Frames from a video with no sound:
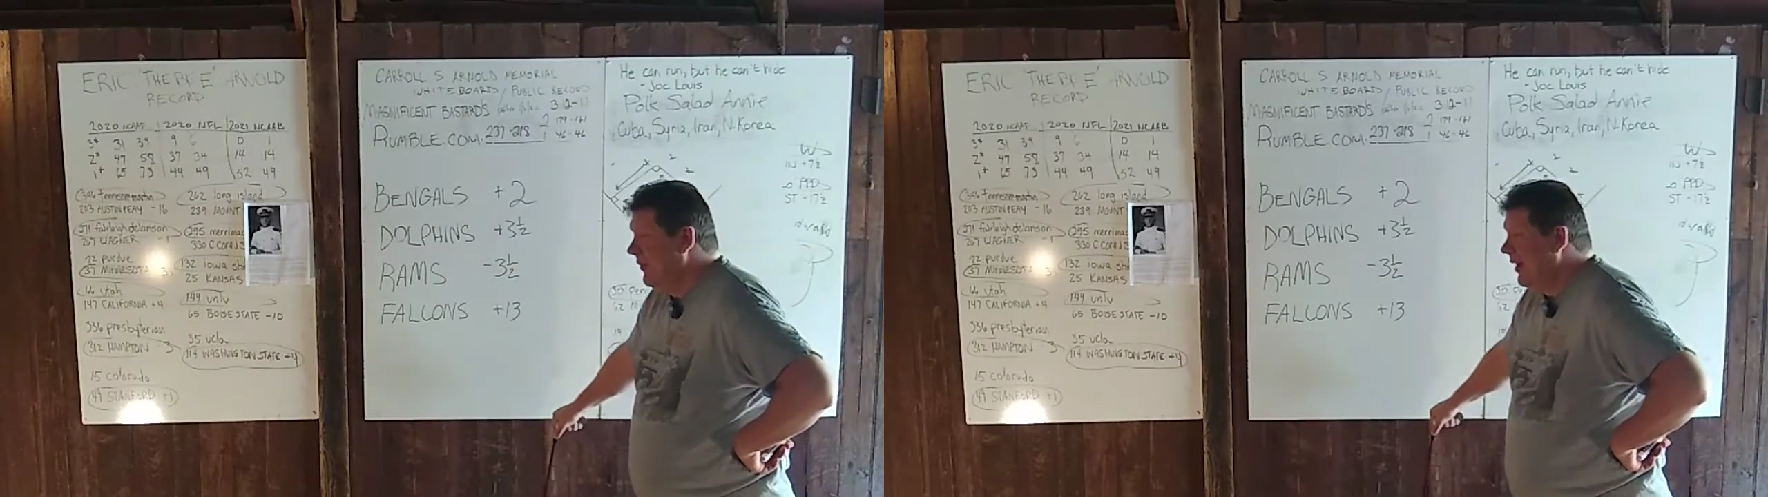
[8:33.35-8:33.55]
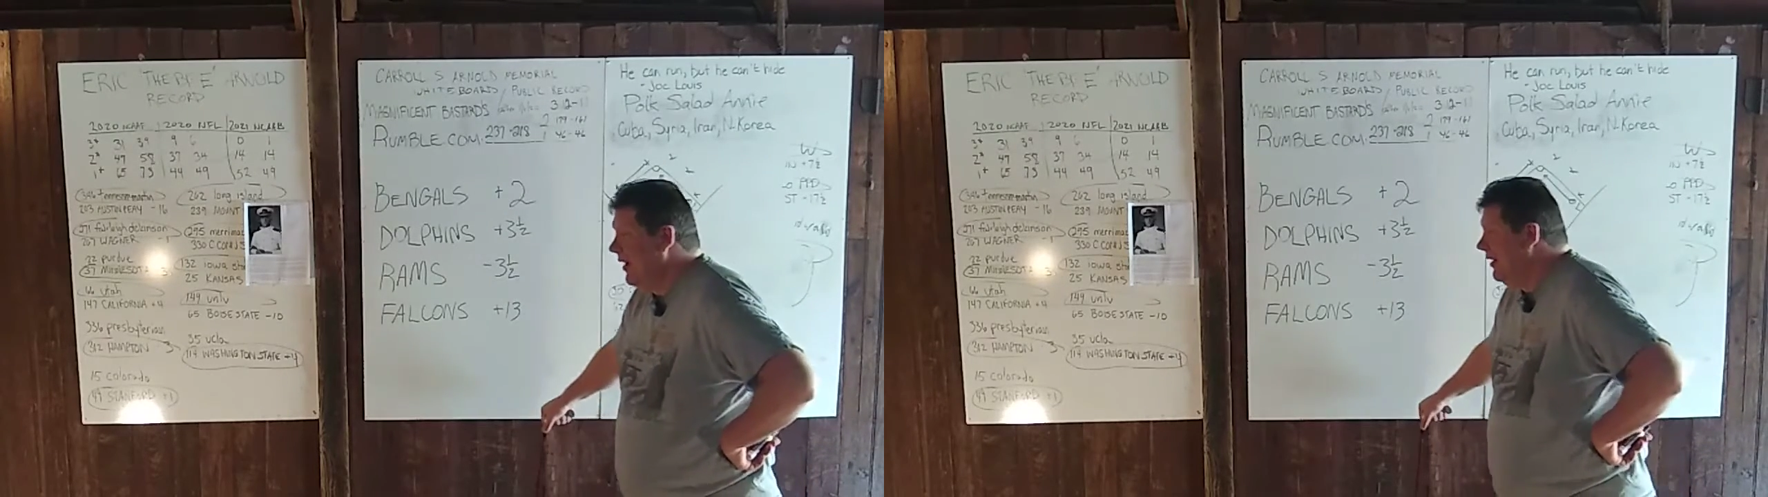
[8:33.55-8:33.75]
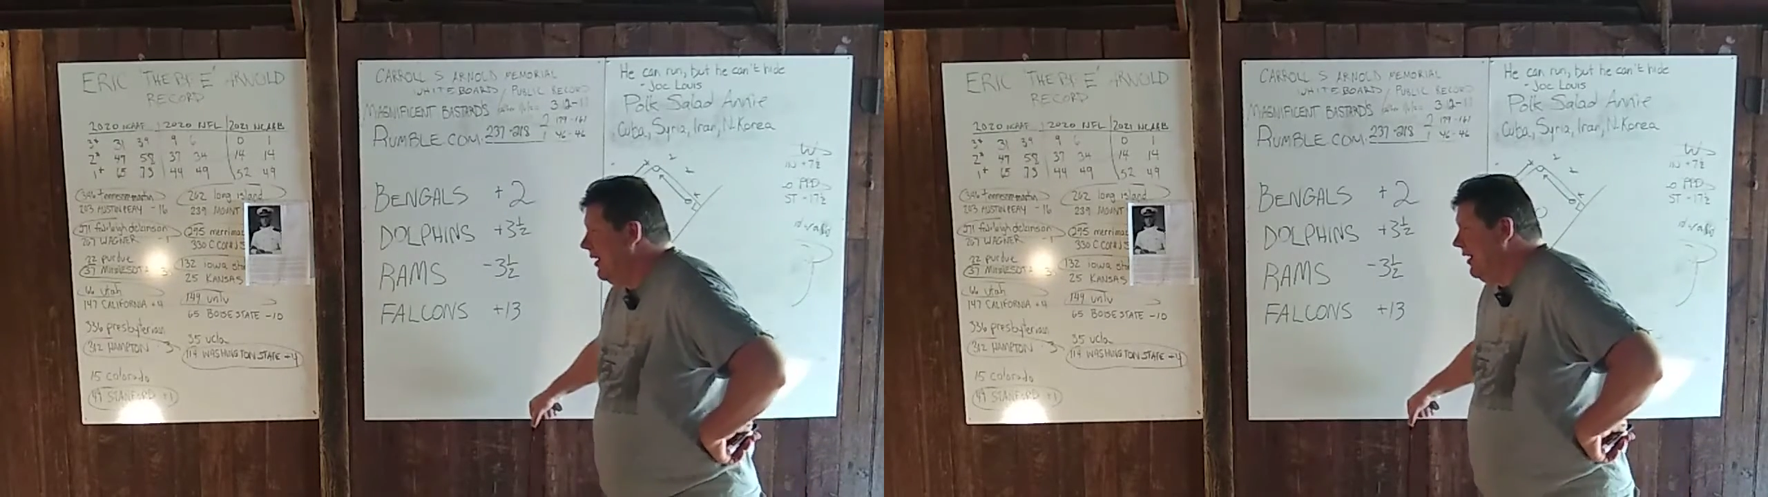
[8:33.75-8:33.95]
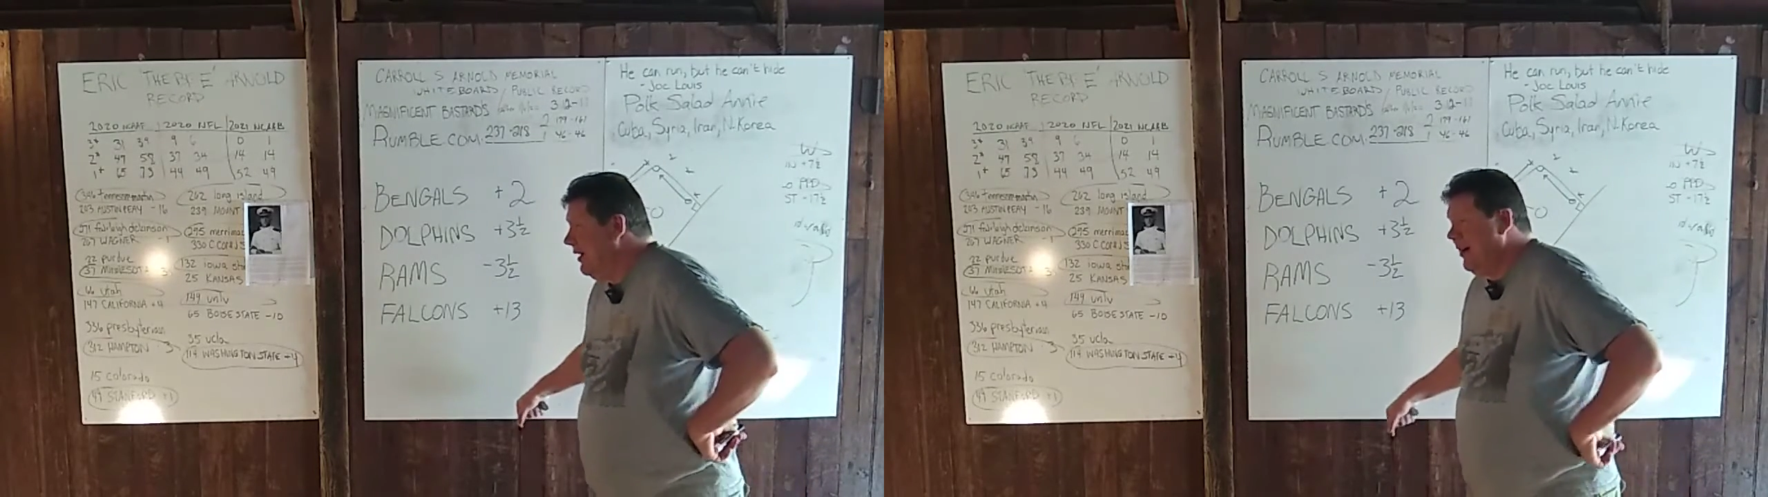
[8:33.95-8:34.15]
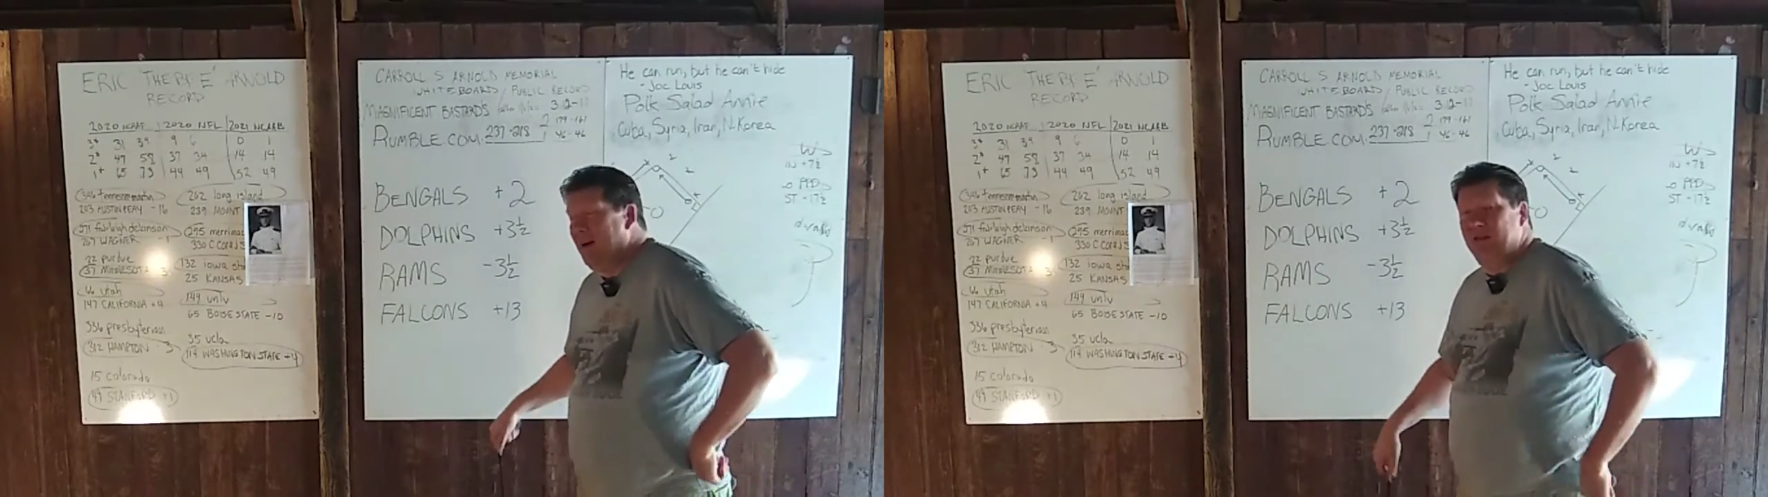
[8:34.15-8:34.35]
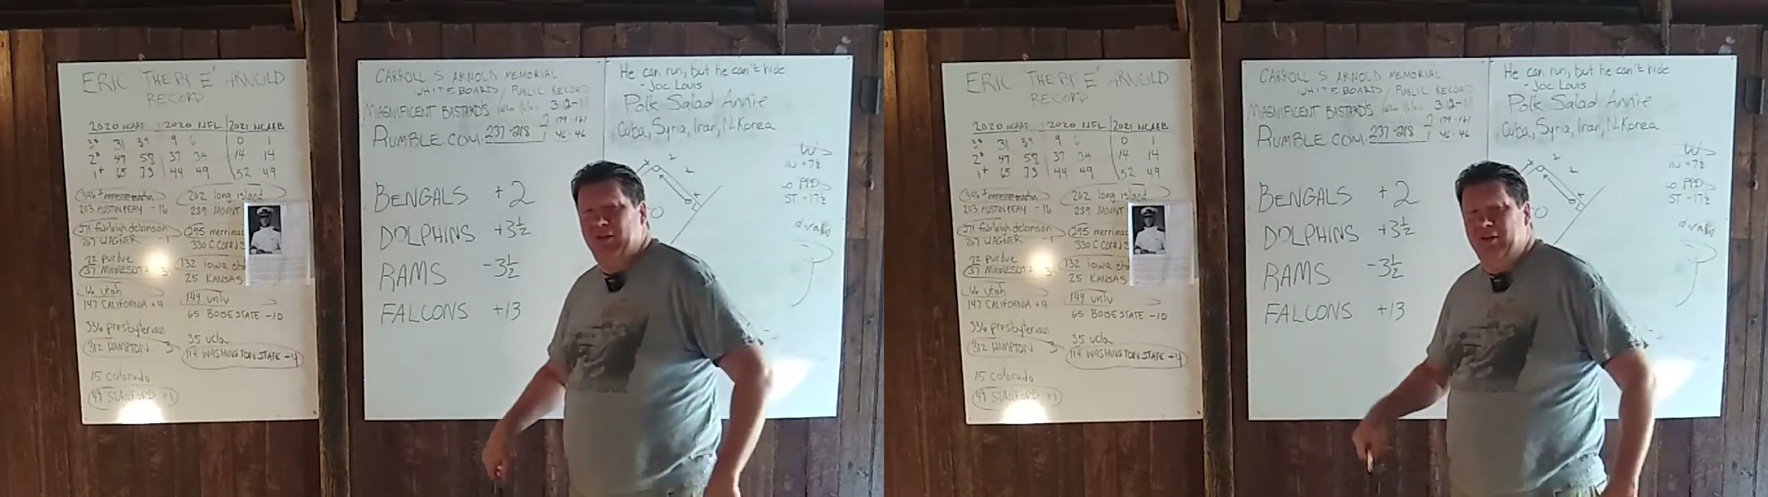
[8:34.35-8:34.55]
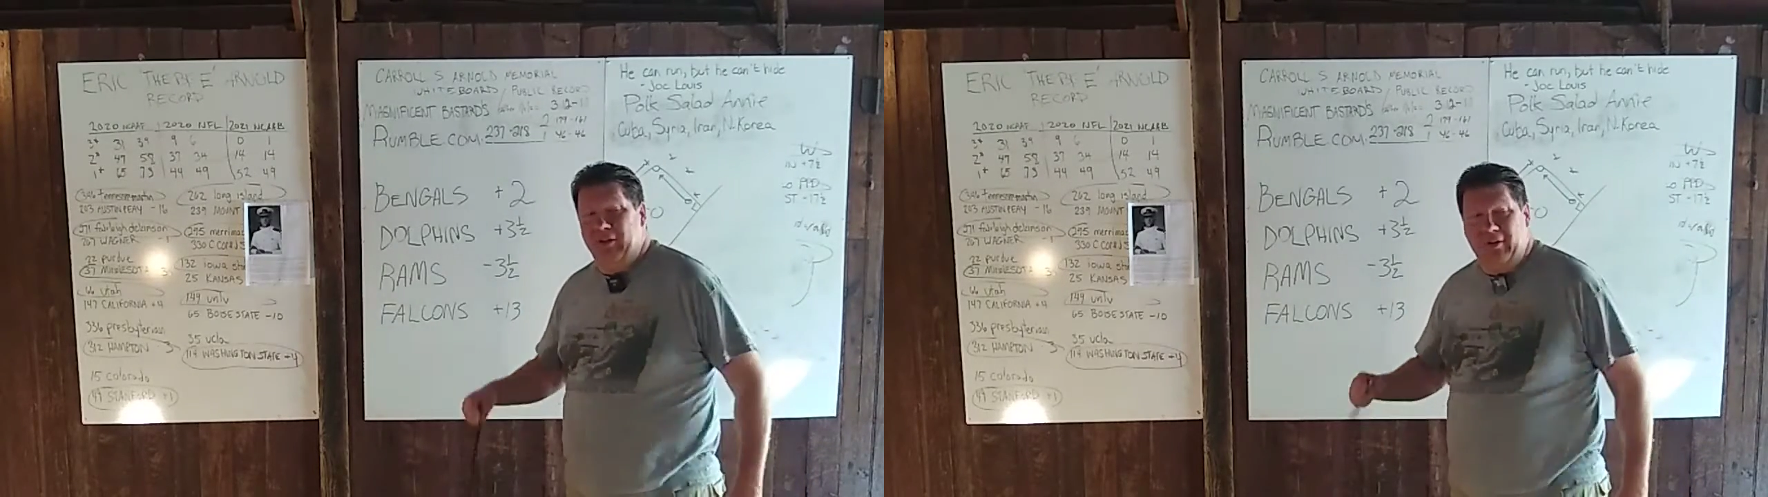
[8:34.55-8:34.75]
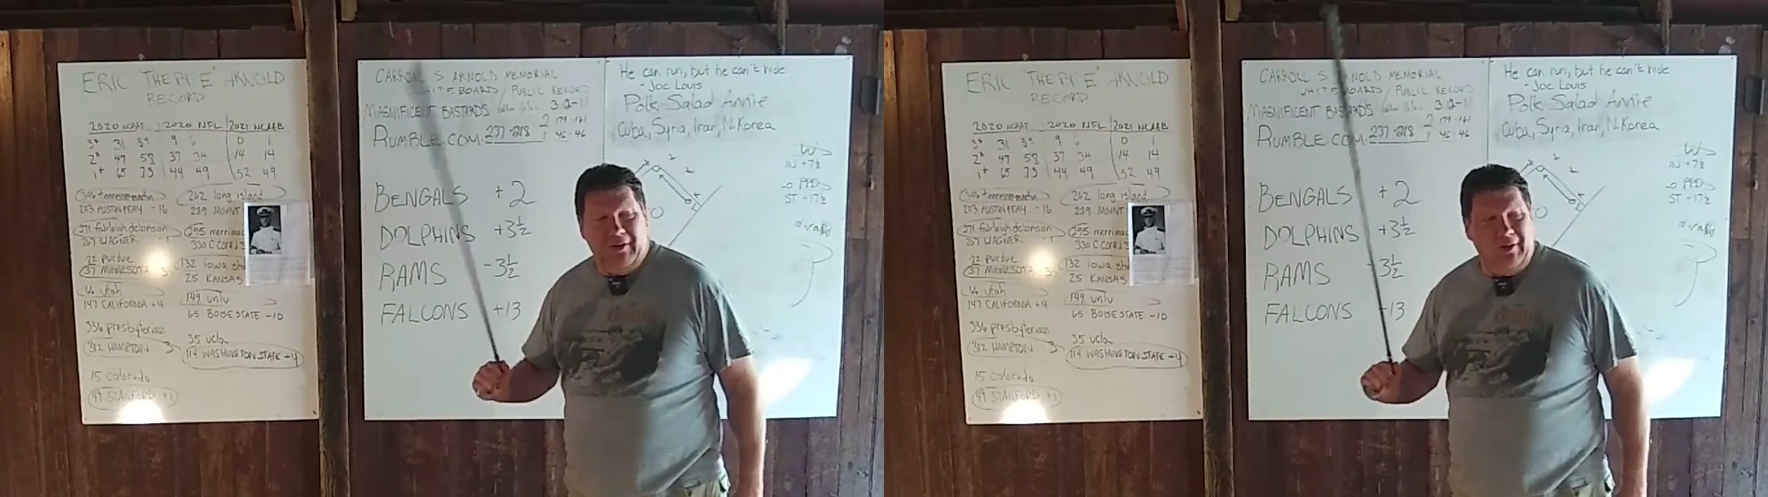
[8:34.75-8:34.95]
I'll throw
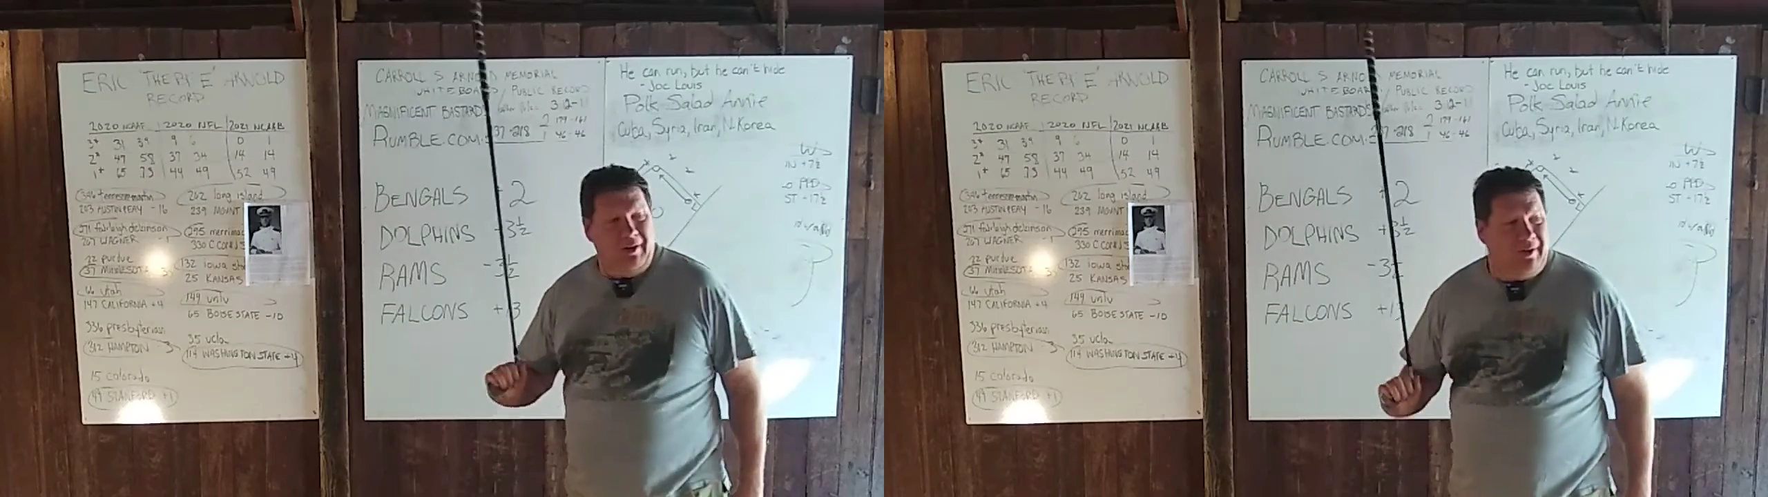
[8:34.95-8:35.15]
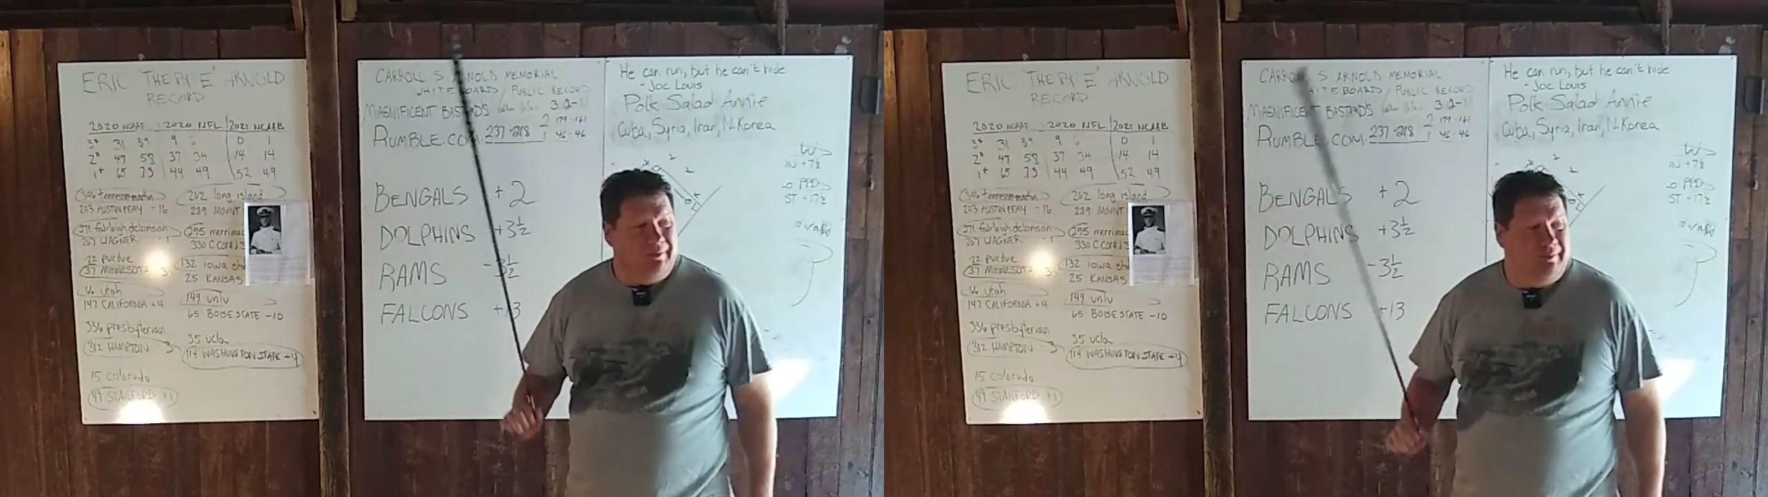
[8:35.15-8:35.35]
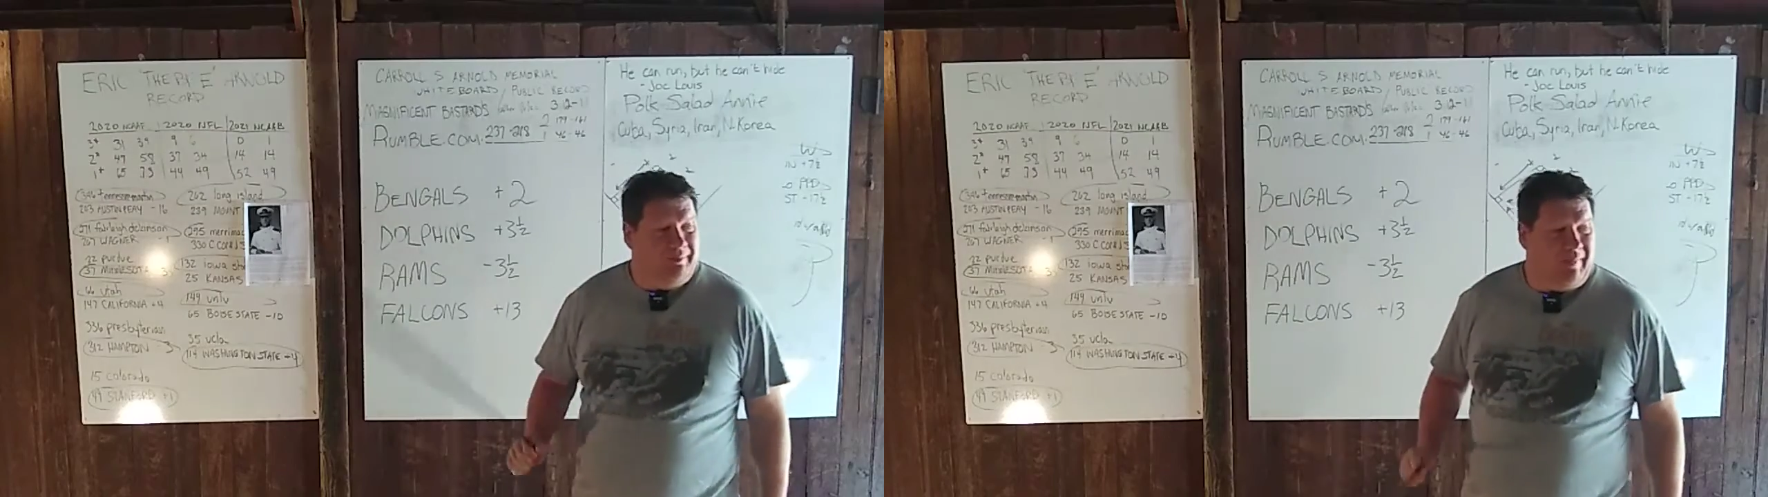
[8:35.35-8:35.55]
it on there.